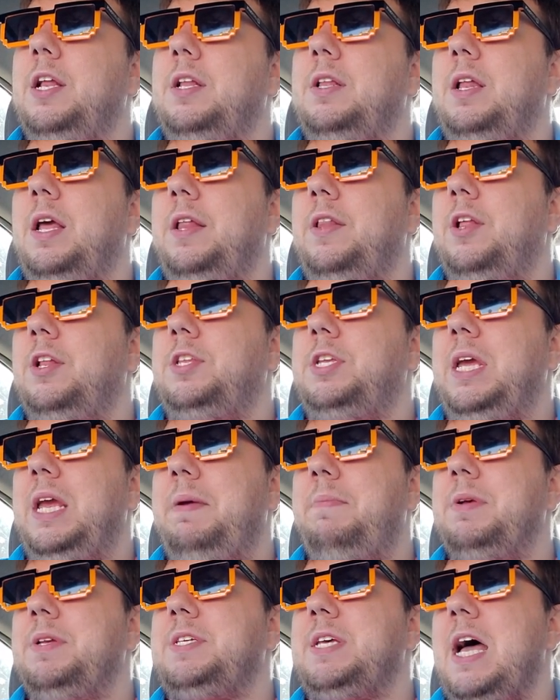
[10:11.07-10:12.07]
the
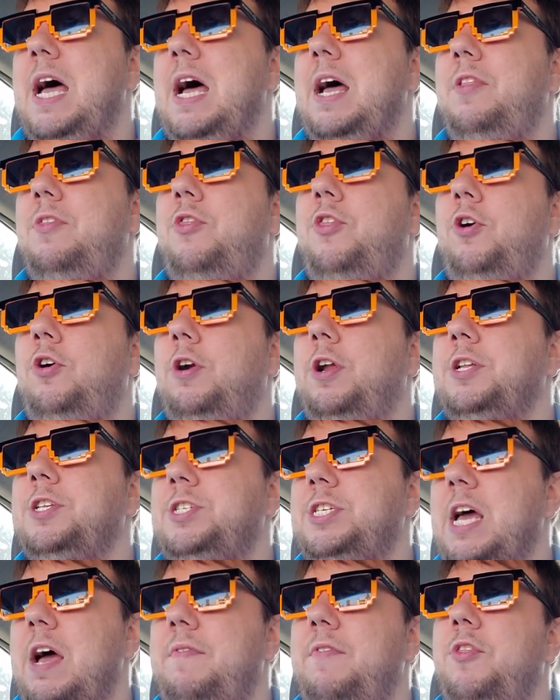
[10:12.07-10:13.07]
team has had third and
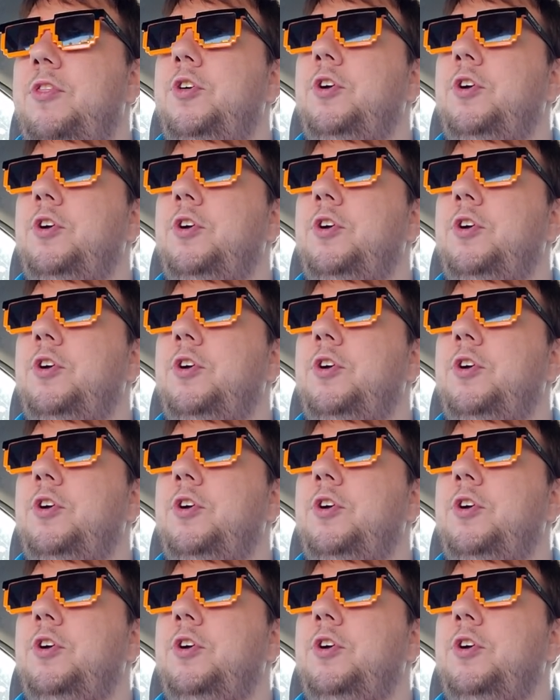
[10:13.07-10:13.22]
seven,